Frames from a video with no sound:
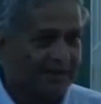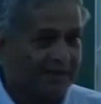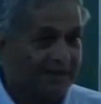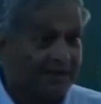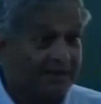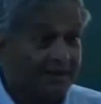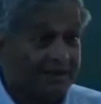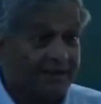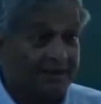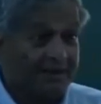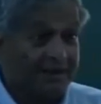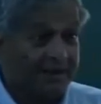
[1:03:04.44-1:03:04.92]

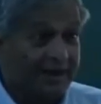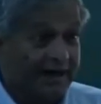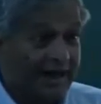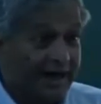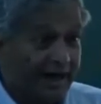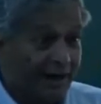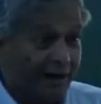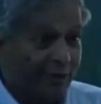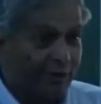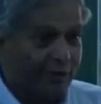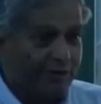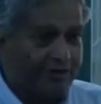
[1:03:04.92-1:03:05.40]
right,
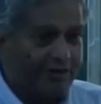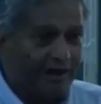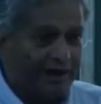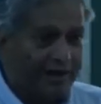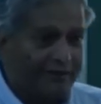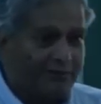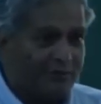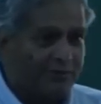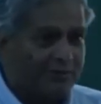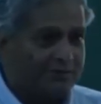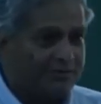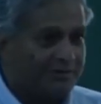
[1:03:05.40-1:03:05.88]
but the
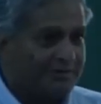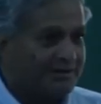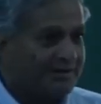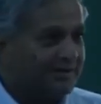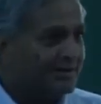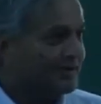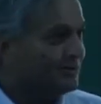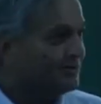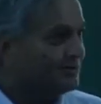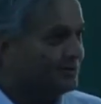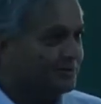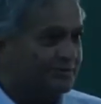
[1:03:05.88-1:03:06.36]
operator will
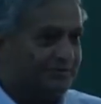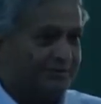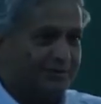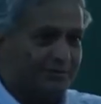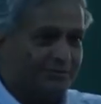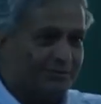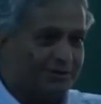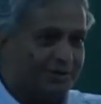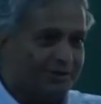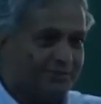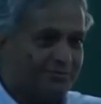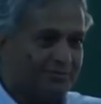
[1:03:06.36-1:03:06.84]
always
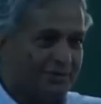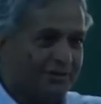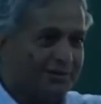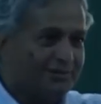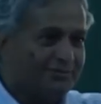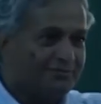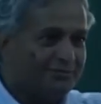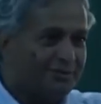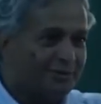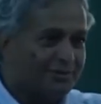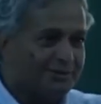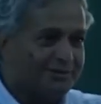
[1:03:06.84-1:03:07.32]
say hey
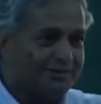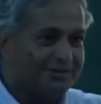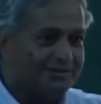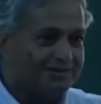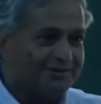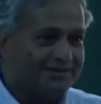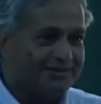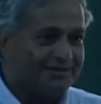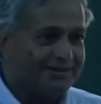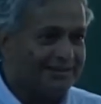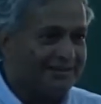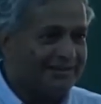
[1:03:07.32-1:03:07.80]

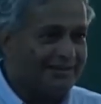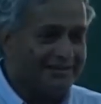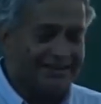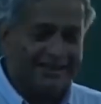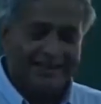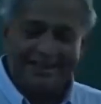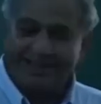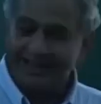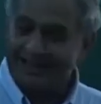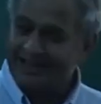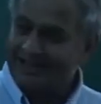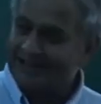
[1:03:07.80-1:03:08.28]
you
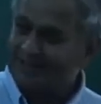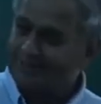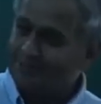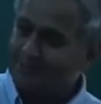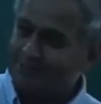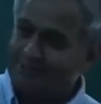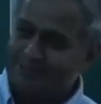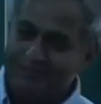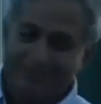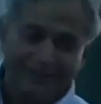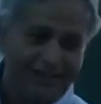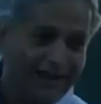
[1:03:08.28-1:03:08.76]
know
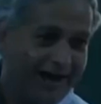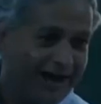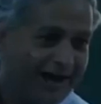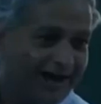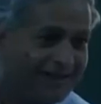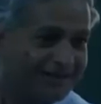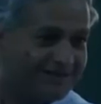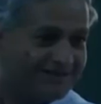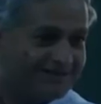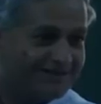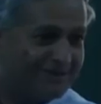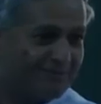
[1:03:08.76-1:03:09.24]
I want to
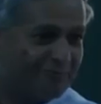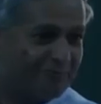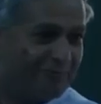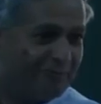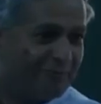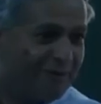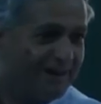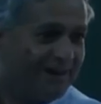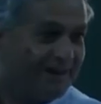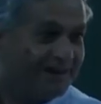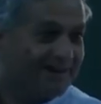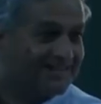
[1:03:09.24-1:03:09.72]
extract
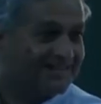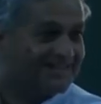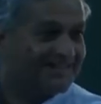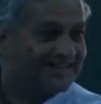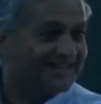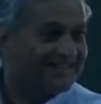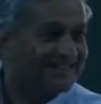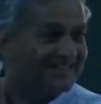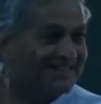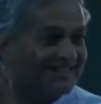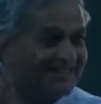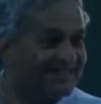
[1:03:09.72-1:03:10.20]
as much as
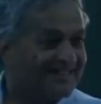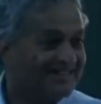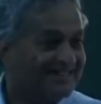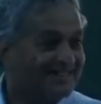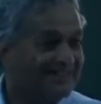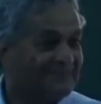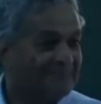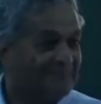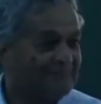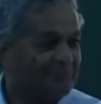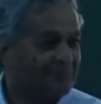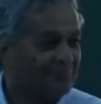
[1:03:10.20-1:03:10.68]
possible,
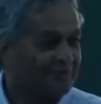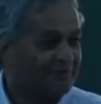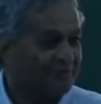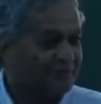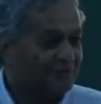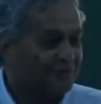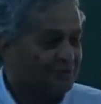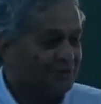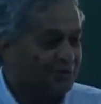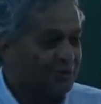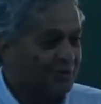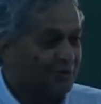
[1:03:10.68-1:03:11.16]
but
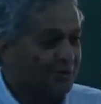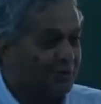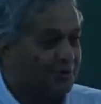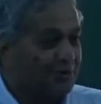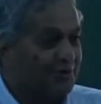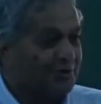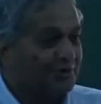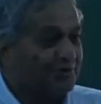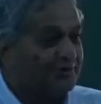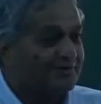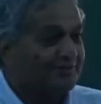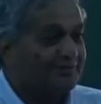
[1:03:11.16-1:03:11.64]
without
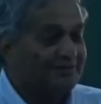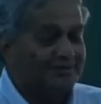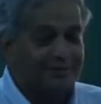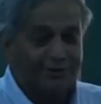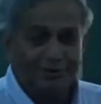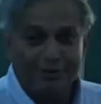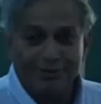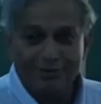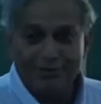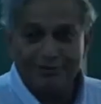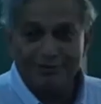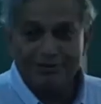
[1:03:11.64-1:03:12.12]

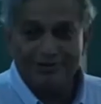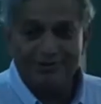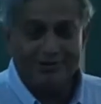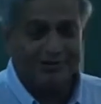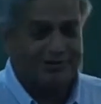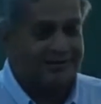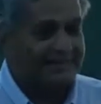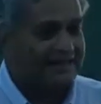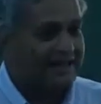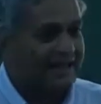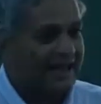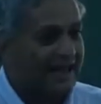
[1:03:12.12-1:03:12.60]

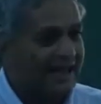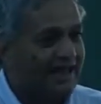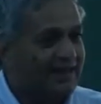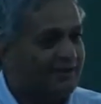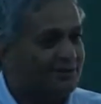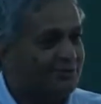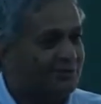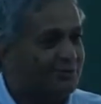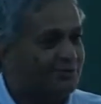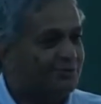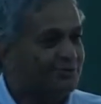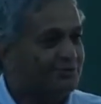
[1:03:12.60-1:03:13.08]

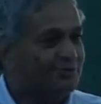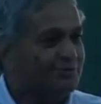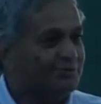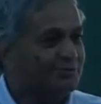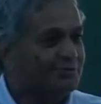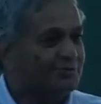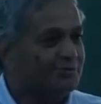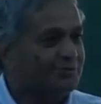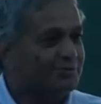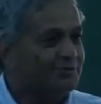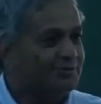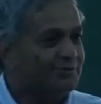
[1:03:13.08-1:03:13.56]
endangering
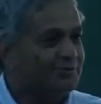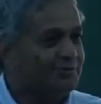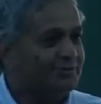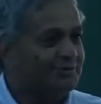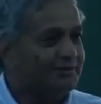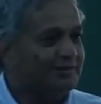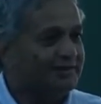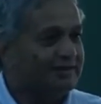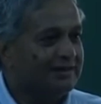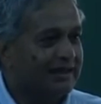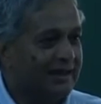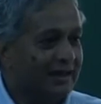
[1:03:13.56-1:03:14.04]
because
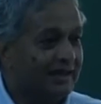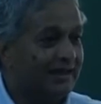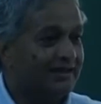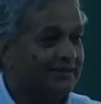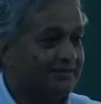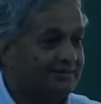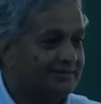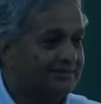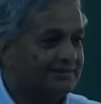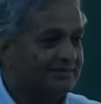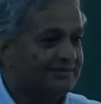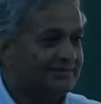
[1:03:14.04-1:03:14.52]
if anything
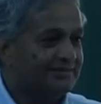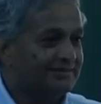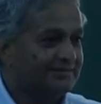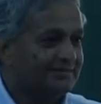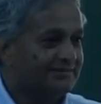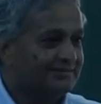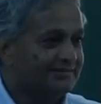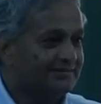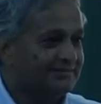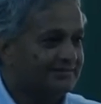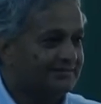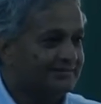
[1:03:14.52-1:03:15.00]
happens
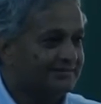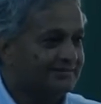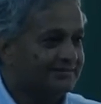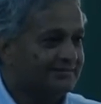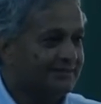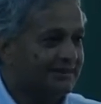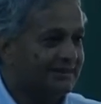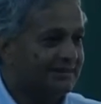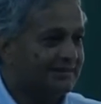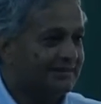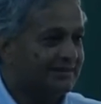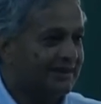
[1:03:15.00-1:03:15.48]
he will
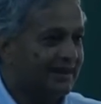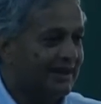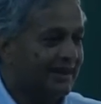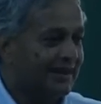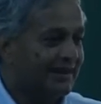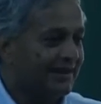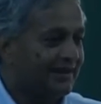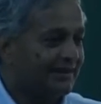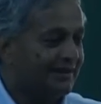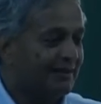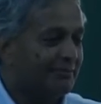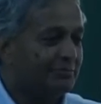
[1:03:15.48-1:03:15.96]
only blame the
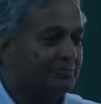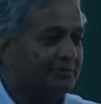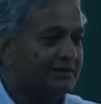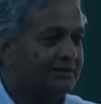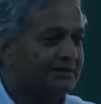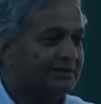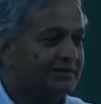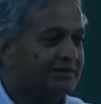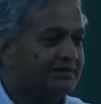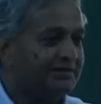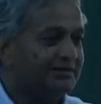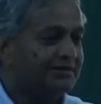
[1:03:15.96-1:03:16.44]
operator, He
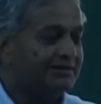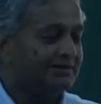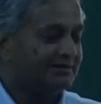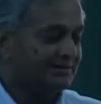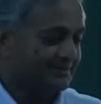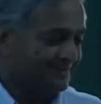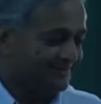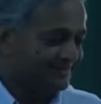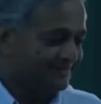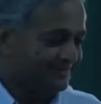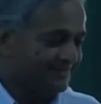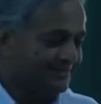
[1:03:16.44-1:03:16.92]
will say
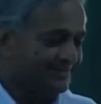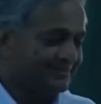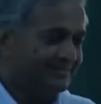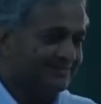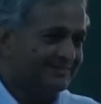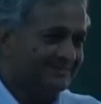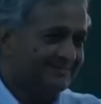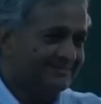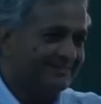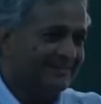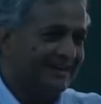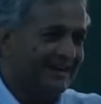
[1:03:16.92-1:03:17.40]
that see I
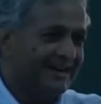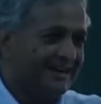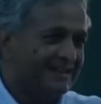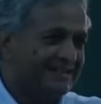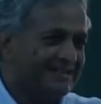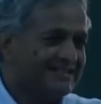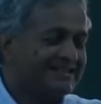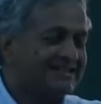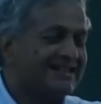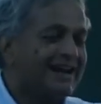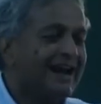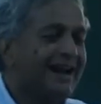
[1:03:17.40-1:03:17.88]
told you
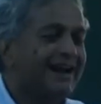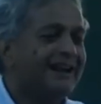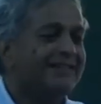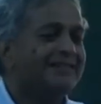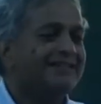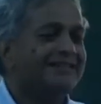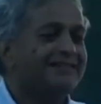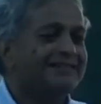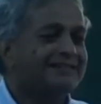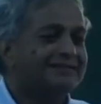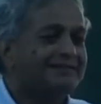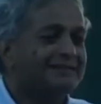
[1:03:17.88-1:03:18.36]

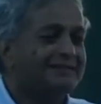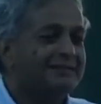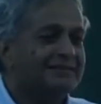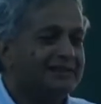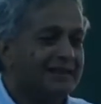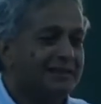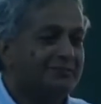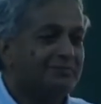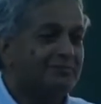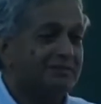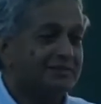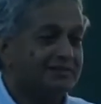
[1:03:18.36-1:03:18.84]
do not
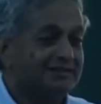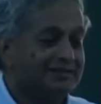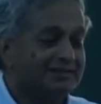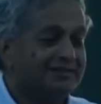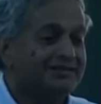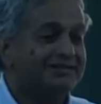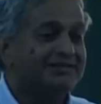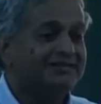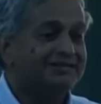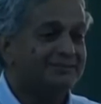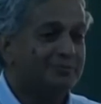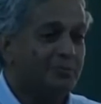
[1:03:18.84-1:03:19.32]
operate, but you
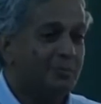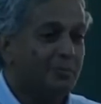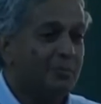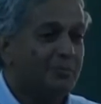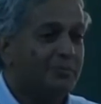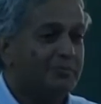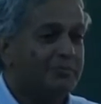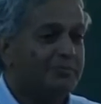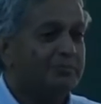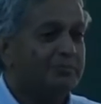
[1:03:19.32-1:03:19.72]
operated.